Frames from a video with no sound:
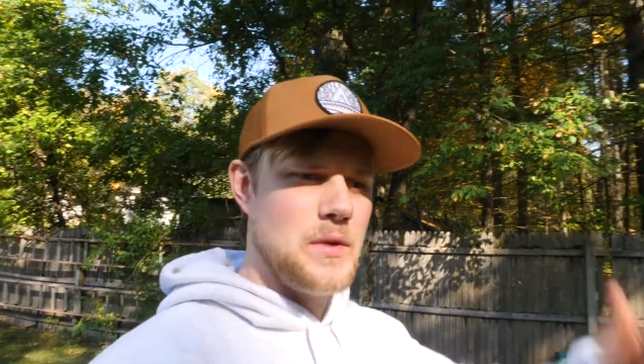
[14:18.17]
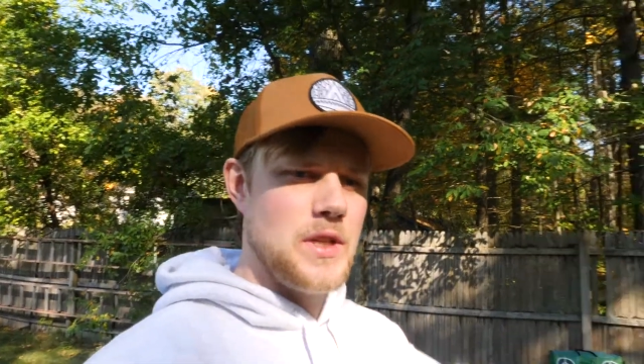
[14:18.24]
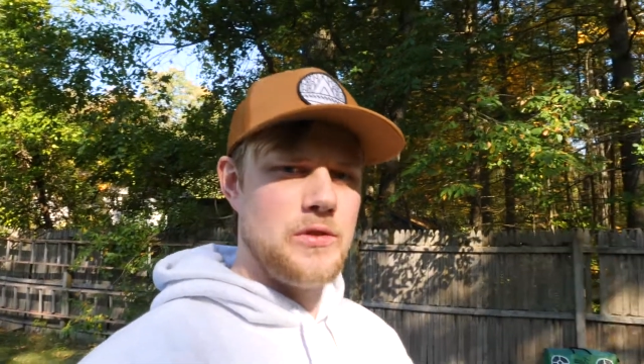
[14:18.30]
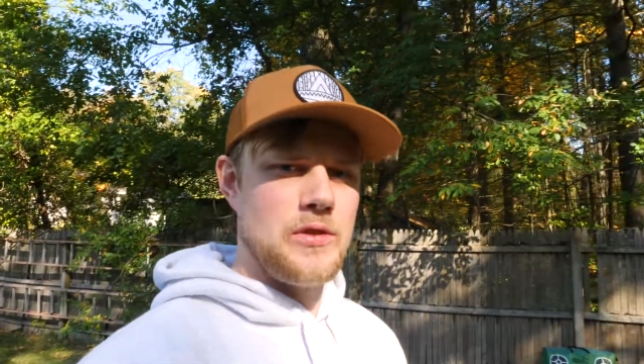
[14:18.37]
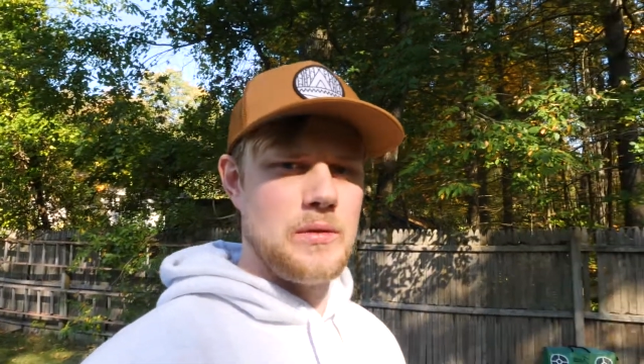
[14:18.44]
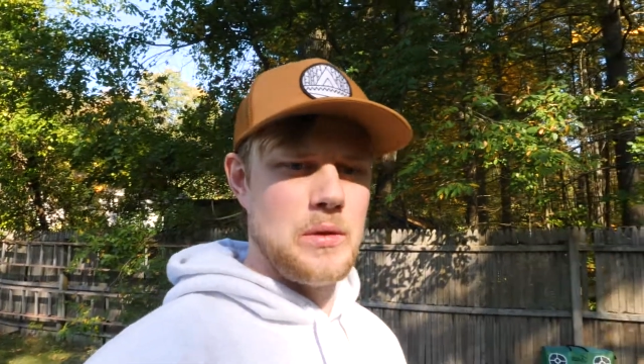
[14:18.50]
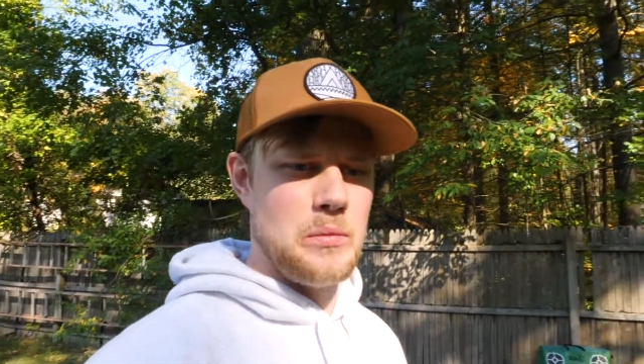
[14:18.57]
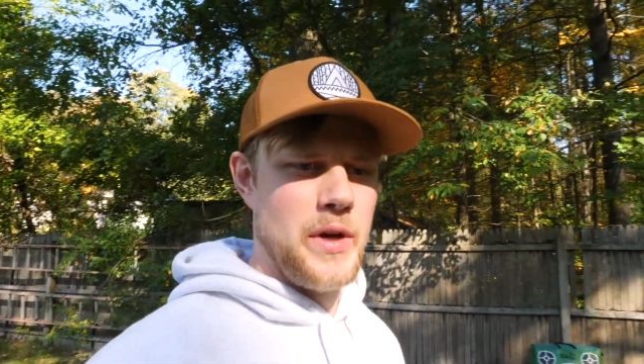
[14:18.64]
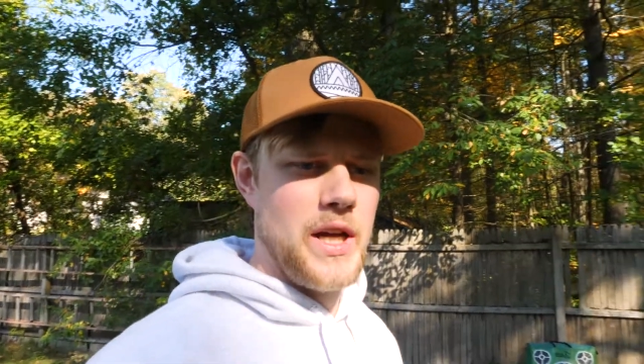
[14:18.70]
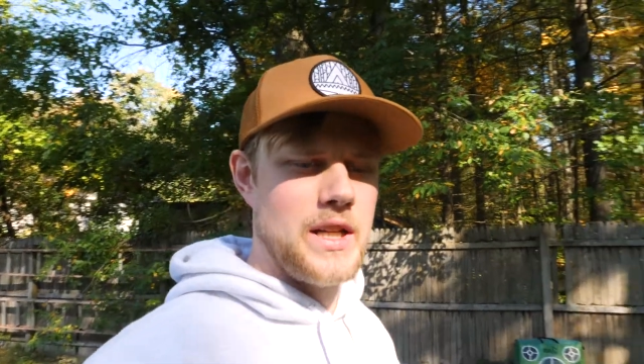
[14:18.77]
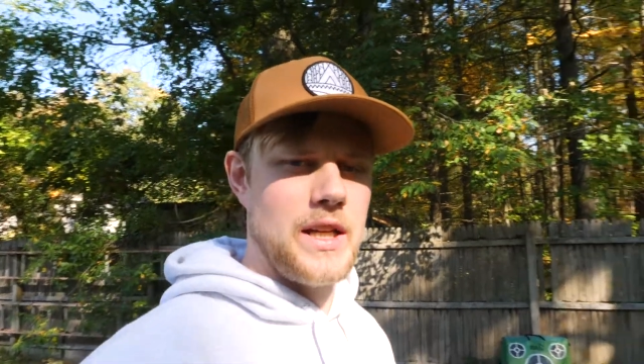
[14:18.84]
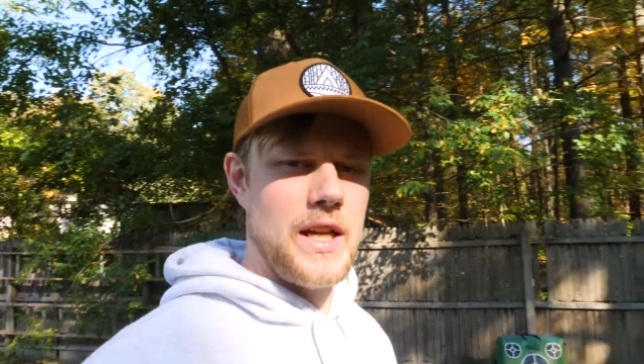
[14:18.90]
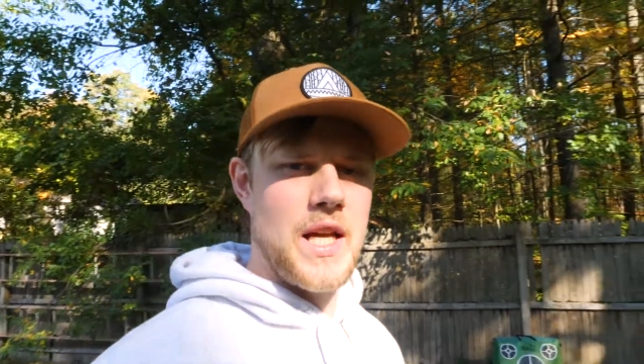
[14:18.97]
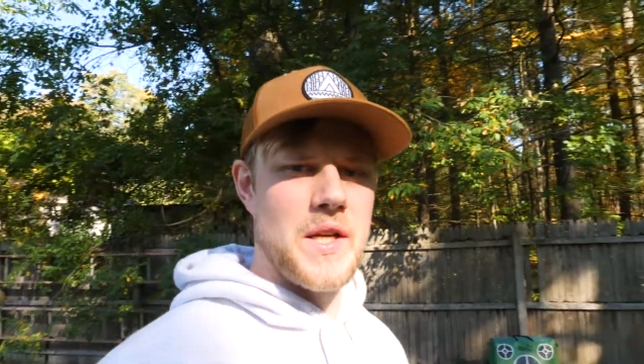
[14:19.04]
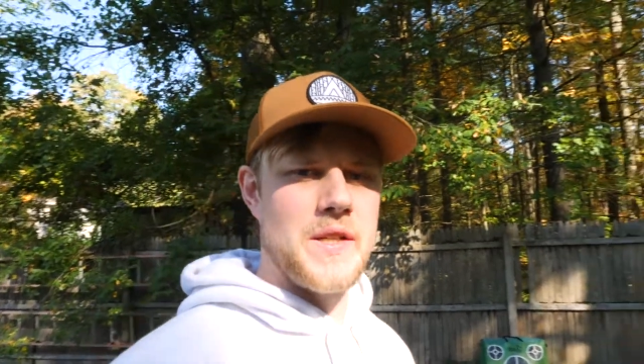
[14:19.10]
me from the
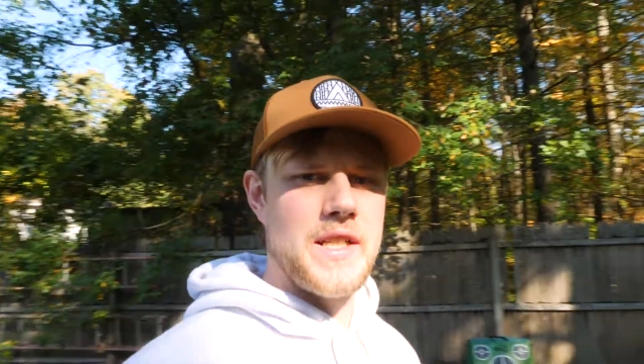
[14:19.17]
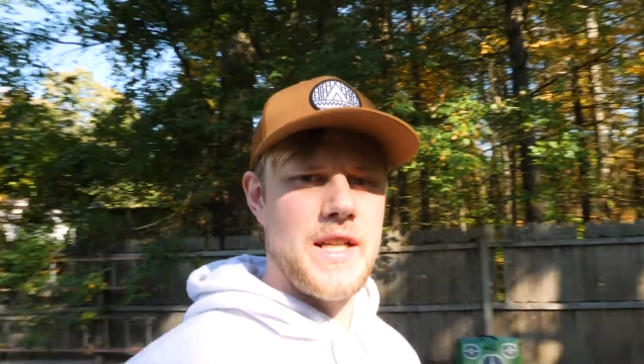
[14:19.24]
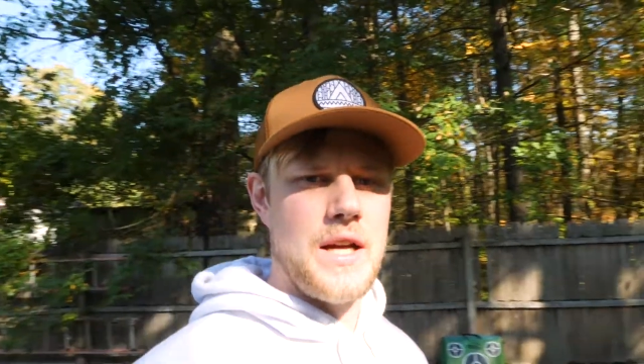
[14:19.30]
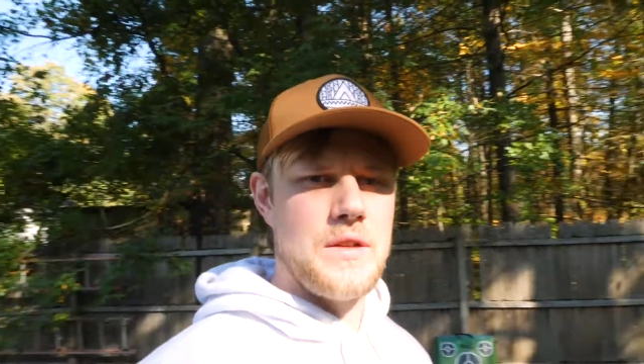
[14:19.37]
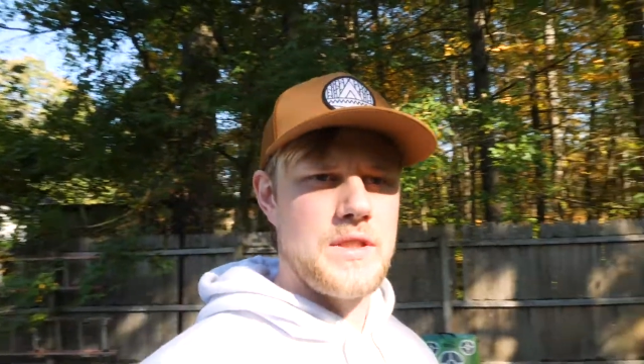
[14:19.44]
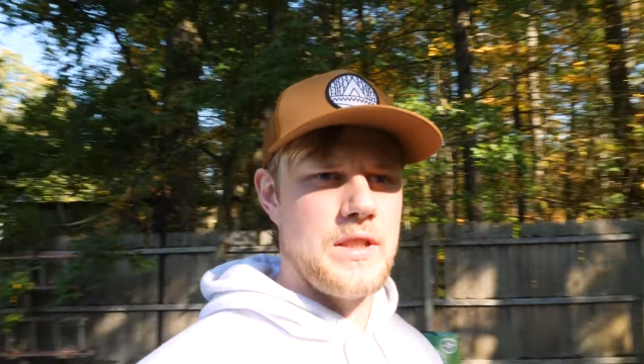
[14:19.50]
bedding area out